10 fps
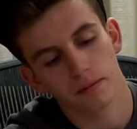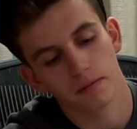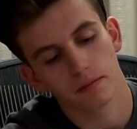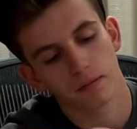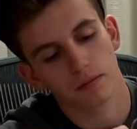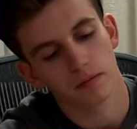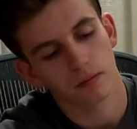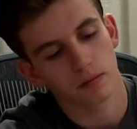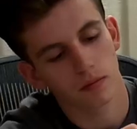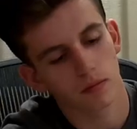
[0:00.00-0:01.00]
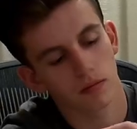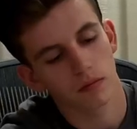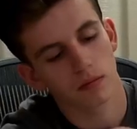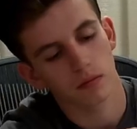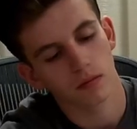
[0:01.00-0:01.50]

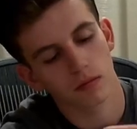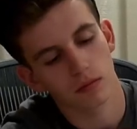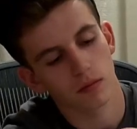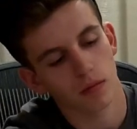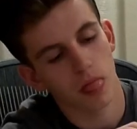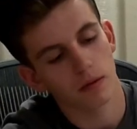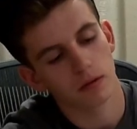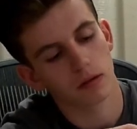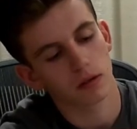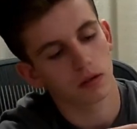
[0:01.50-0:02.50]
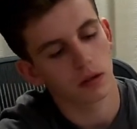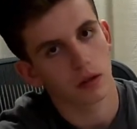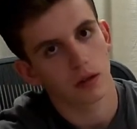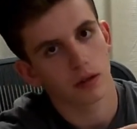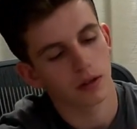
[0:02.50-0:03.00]

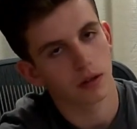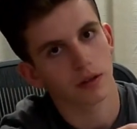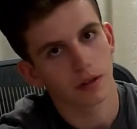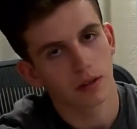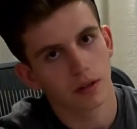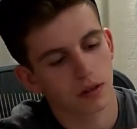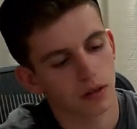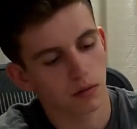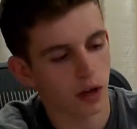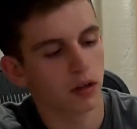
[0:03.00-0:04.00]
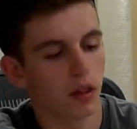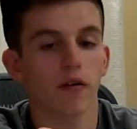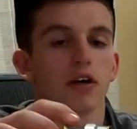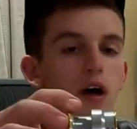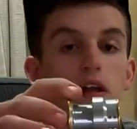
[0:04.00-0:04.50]

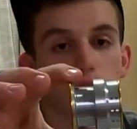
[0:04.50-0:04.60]
Nobody speaks.